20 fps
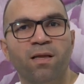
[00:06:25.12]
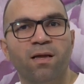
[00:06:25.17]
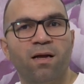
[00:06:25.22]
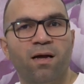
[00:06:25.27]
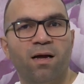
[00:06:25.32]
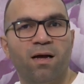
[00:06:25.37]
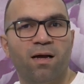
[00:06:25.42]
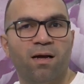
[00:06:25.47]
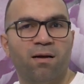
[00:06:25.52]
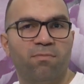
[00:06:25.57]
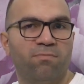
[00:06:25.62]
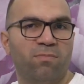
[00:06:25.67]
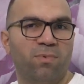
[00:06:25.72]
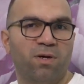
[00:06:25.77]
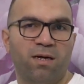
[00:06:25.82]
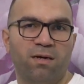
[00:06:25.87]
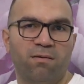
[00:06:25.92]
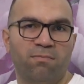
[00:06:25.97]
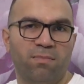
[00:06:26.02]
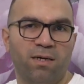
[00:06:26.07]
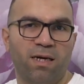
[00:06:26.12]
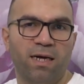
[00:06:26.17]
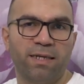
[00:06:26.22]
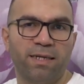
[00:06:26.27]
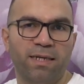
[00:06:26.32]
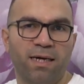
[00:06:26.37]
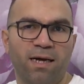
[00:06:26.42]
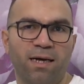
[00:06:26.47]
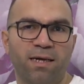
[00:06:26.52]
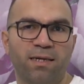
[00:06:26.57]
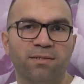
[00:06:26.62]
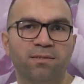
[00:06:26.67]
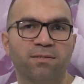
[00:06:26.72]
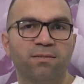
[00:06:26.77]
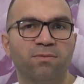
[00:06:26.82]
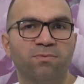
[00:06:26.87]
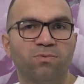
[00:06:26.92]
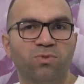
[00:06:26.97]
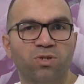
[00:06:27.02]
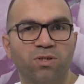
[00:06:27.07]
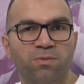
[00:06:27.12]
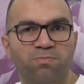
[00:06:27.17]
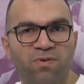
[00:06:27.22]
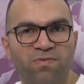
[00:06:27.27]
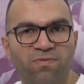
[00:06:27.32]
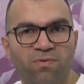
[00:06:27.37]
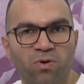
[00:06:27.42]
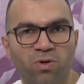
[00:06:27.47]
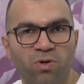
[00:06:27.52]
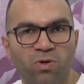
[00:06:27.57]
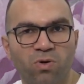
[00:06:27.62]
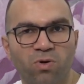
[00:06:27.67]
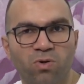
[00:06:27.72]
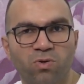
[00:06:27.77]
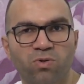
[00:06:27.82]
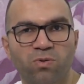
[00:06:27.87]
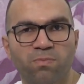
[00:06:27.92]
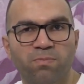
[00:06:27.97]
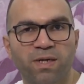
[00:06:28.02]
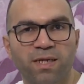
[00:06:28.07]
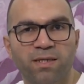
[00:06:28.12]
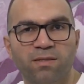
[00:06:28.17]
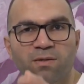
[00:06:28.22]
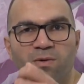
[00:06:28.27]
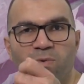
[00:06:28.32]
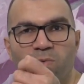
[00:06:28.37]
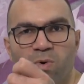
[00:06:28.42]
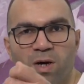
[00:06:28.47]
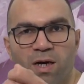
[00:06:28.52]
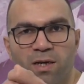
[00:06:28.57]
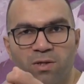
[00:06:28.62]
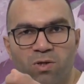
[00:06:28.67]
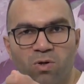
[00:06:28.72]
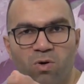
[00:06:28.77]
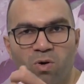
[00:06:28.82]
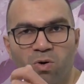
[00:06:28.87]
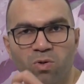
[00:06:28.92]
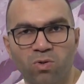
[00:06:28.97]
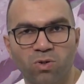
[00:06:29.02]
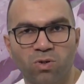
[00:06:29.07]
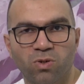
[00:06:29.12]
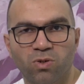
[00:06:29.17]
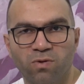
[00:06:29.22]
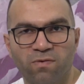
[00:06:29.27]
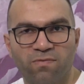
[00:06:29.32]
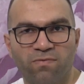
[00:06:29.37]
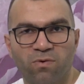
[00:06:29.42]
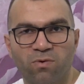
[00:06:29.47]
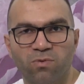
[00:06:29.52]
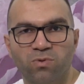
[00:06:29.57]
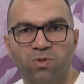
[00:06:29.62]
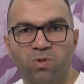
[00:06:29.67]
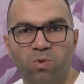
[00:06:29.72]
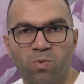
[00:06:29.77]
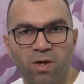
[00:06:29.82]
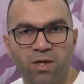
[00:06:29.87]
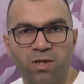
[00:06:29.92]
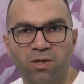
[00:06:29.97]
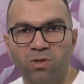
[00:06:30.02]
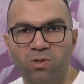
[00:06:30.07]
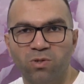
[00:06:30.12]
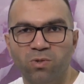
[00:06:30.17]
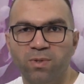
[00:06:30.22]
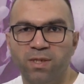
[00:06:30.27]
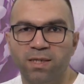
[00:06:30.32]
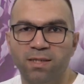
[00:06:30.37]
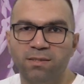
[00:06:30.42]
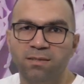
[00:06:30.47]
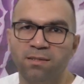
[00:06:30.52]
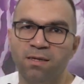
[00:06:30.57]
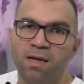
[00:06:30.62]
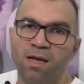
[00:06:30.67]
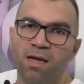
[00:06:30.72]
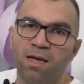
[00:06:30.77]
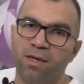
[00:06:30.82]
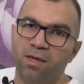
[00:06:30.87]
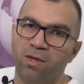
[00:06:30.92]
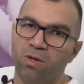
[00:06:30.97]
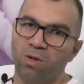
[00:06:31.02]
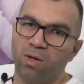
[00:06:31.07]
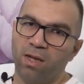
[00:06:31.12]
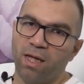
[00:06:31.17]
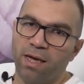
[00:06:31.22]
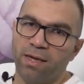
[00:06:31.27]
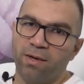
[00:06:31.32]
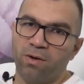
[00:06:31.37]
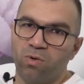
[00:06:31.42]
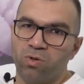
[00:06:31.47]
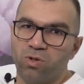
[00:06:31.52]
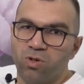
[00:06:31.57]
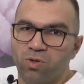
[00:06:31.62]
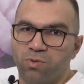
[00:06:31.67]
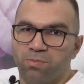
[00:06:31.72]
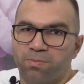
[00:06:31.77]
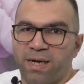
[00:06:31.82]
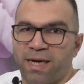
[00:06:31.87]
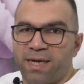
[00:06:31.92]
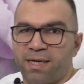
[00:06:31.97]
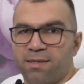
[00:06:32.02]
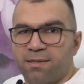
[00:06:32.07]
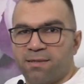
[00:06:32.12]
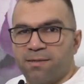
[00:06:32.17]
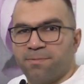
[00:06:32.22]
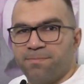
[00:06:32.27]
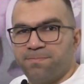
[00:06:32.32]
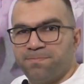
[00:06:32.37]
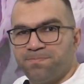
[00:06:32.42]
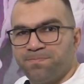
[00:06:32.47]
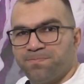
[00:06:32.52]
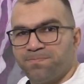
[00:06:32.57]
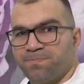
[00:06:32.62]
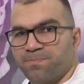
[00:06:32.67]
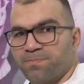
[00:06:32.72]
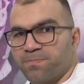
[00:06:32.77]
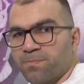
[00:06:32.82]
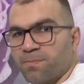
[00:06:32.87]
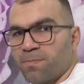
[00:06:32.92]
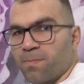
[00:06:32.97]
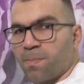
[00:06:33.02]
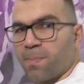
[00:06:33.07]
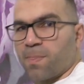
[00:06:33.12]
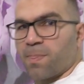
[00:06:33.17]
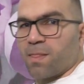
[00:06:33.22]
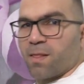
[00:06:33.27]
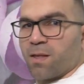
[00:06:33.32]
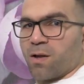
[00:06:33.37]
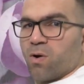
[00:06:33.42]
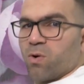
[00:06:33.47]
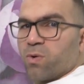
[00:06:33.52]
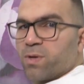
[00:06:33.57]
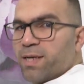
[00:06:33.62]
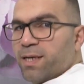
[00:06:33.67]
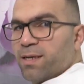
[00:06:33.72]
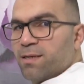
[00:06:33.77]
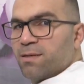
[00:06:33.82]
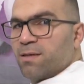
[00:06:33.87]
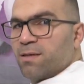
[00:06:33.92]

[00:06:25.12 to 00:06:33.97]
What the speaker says: at night just before you go to bed while you're holding your phone. So what you do is you lie on your back, okay,